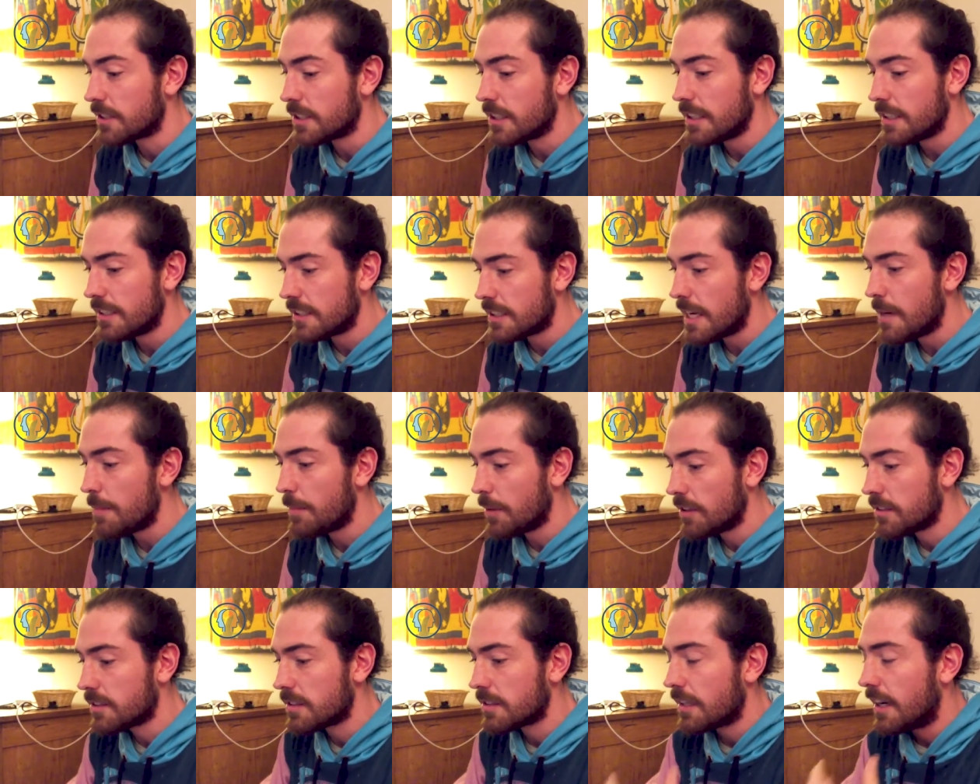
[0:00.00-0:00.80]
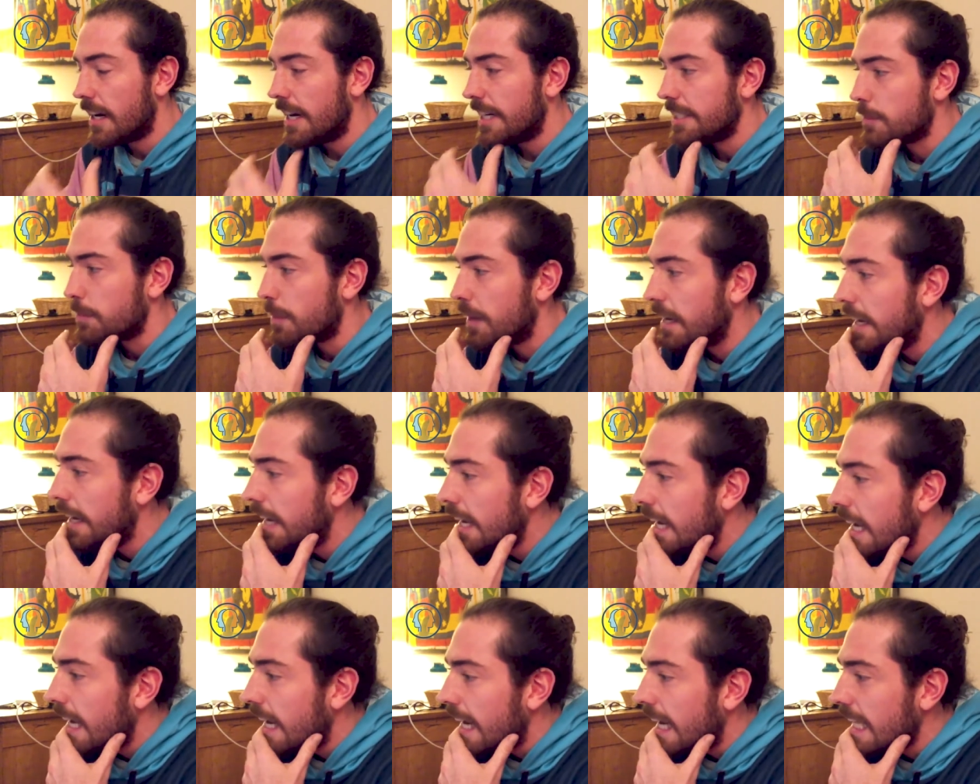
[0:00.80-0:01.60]
So you see both sides, but
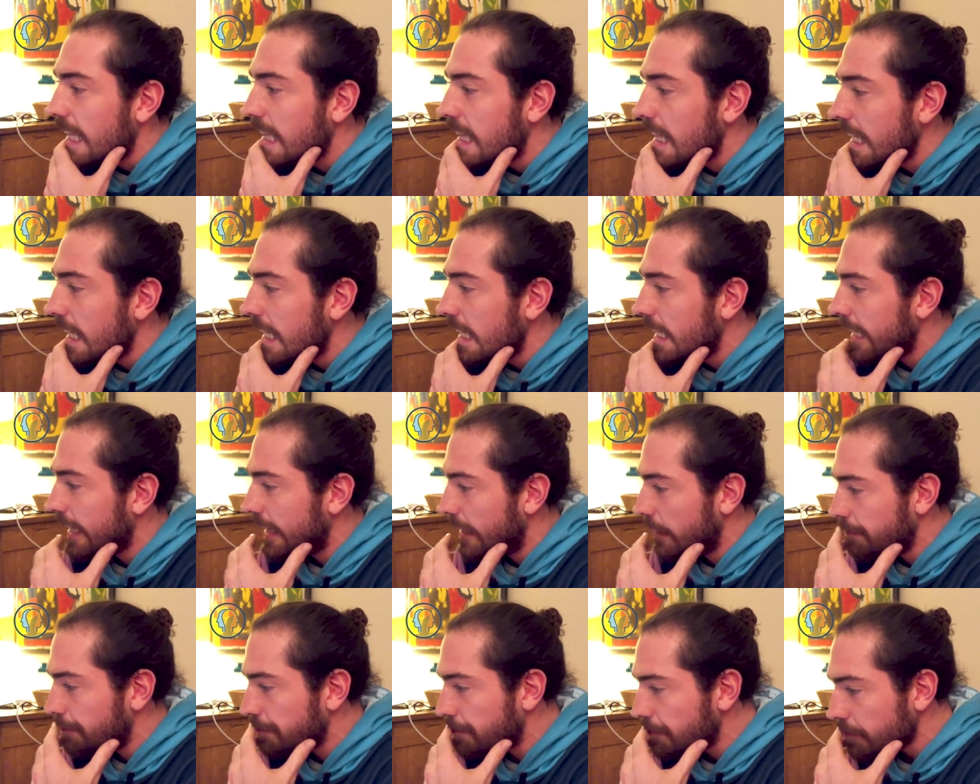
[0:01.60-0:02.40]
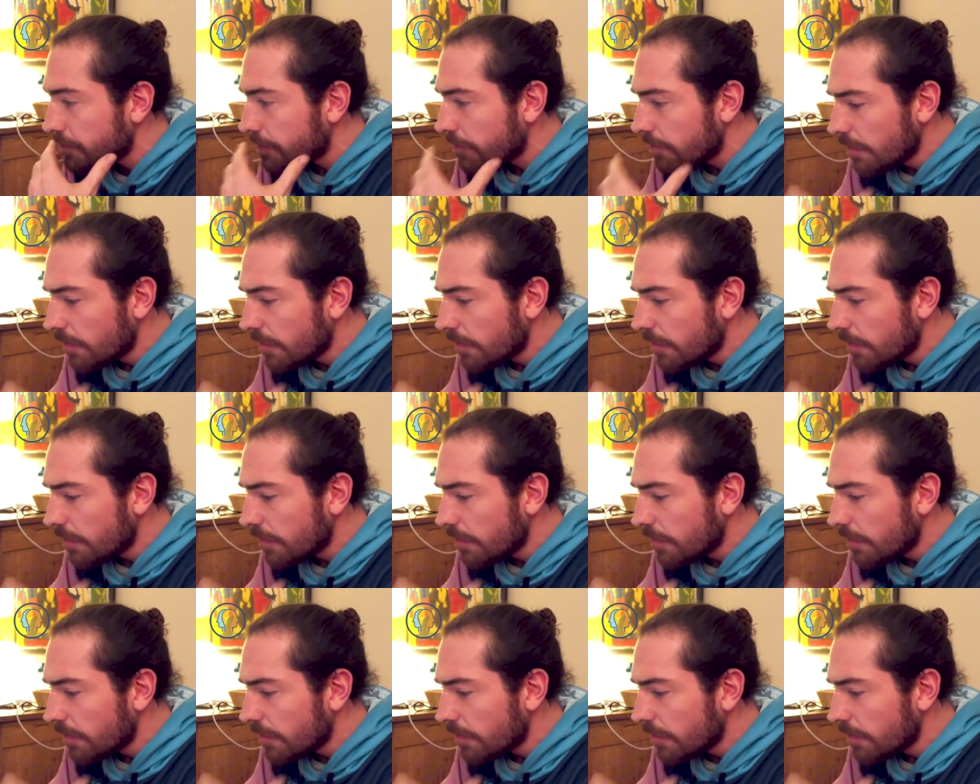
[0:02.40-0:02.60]
I think um,